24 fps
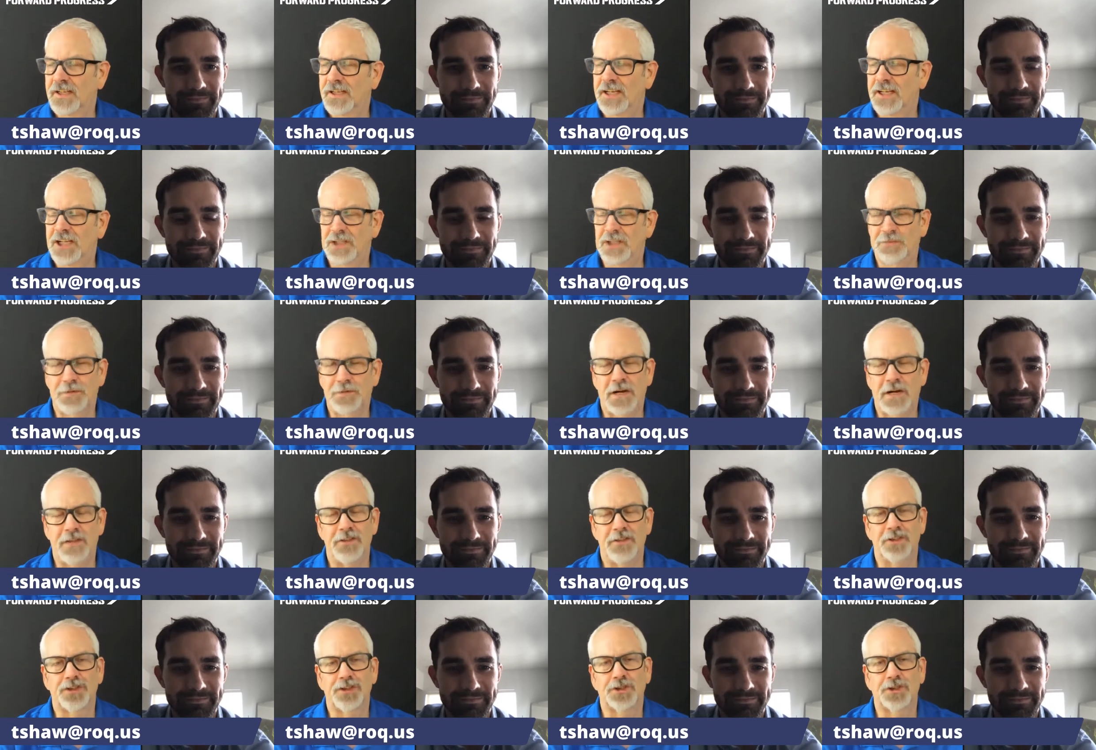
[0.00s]
Speaker 1: It's
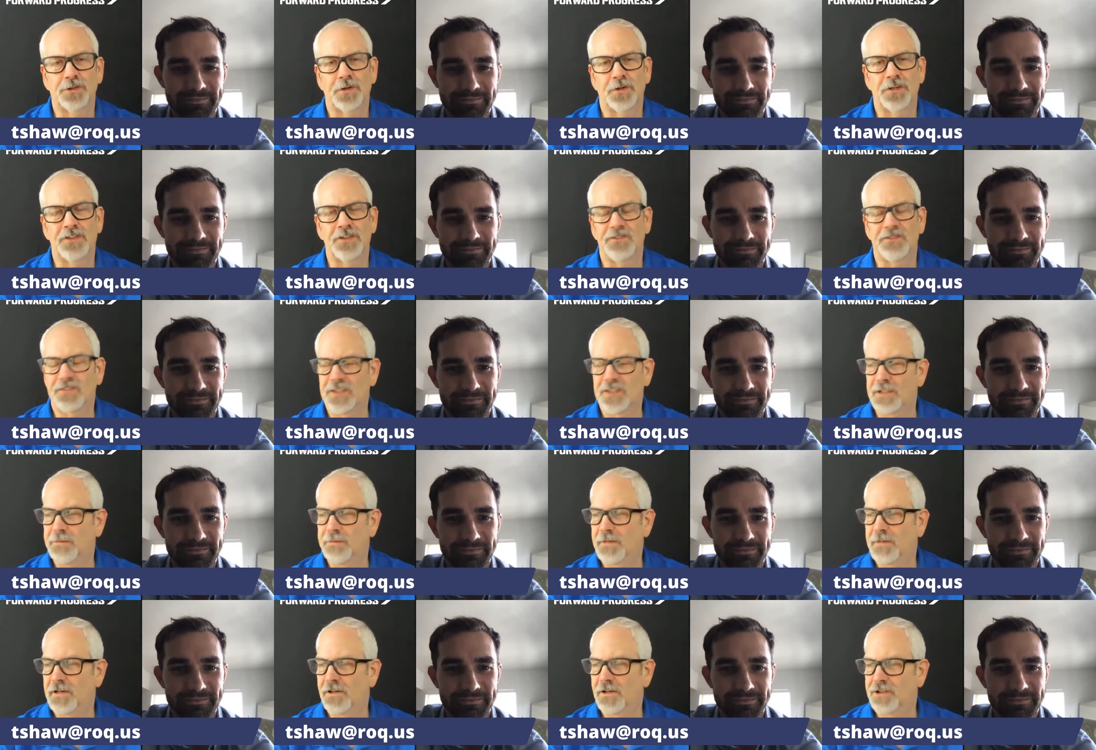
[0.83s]
probably the shortest
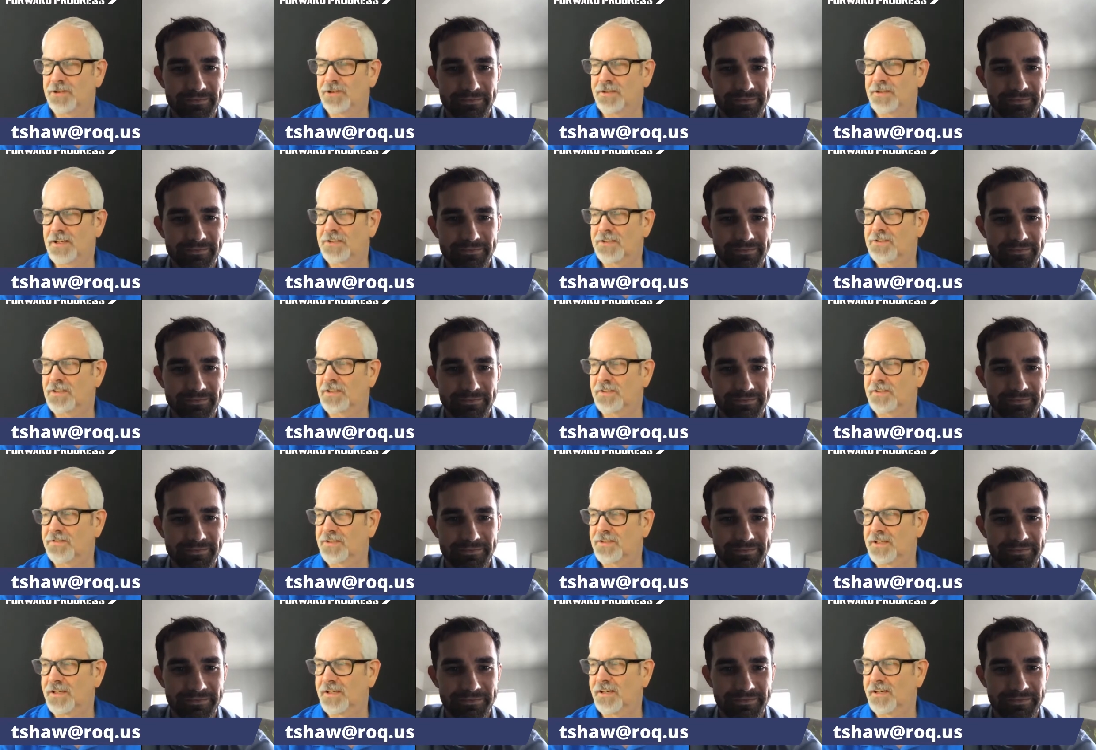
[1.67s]
email address I've seen
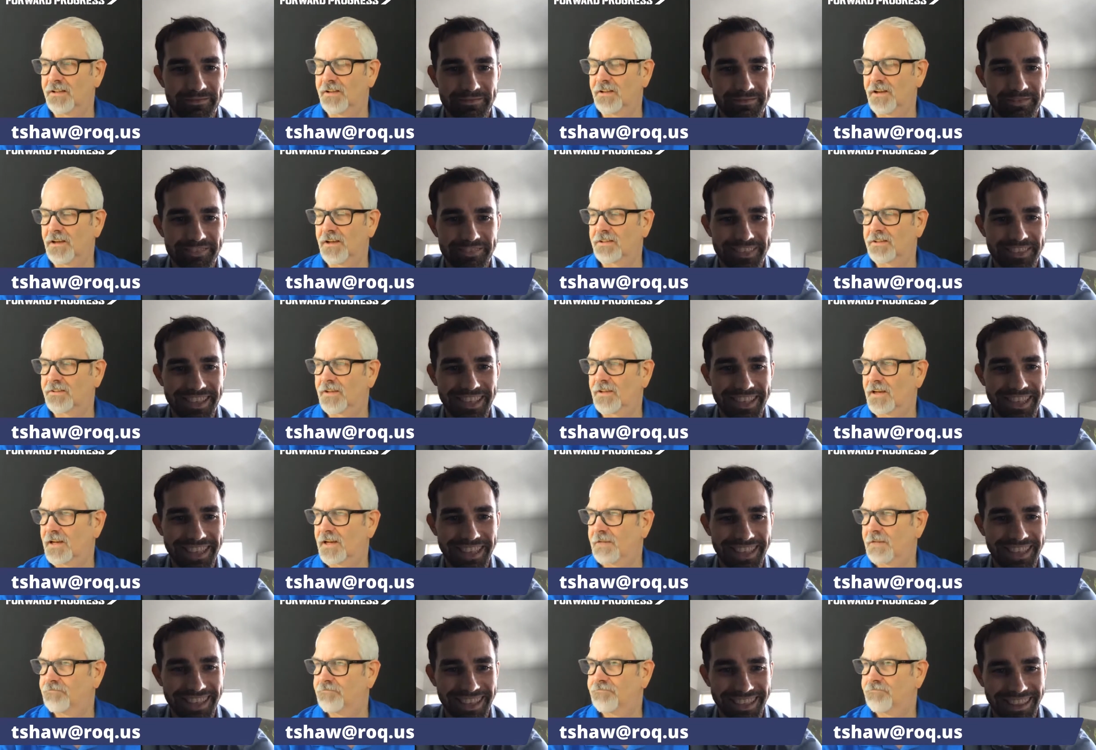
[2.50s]
in a long
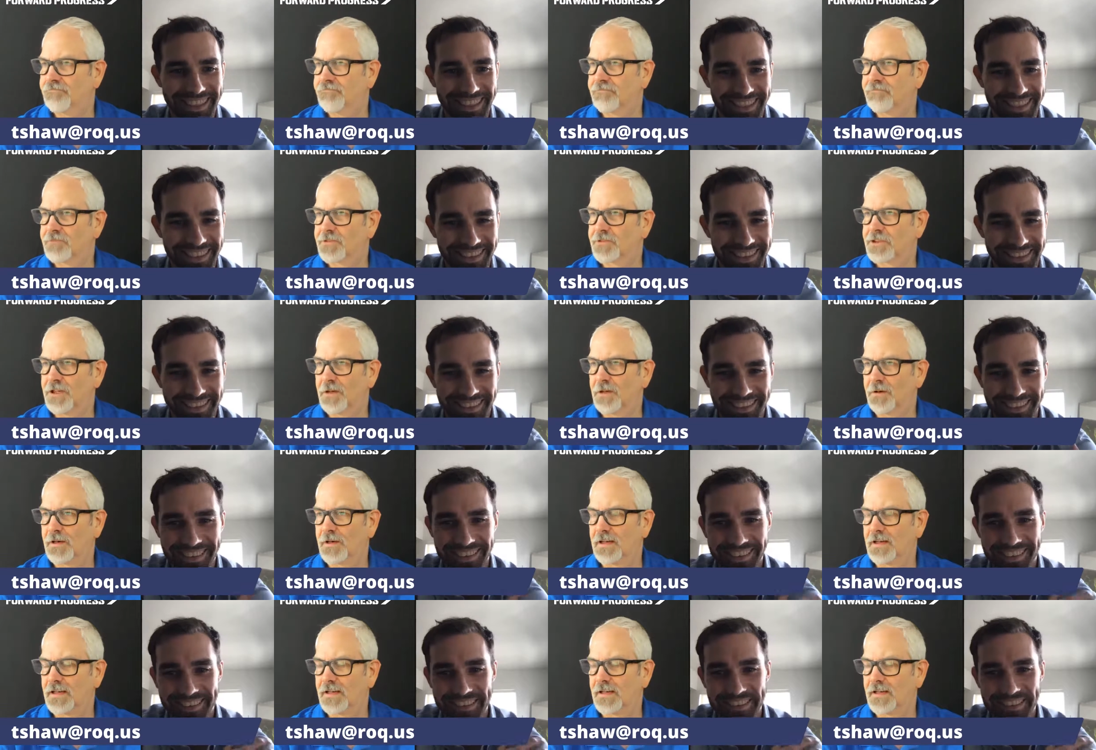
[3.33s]
time. So
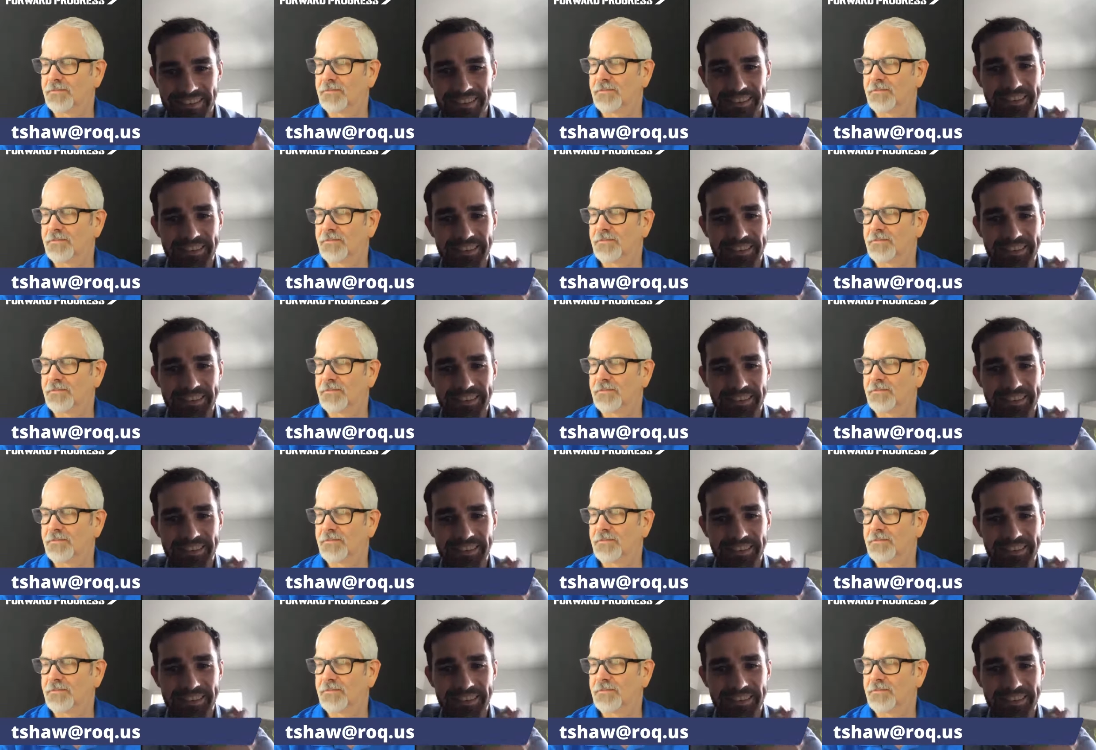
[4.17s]
uh,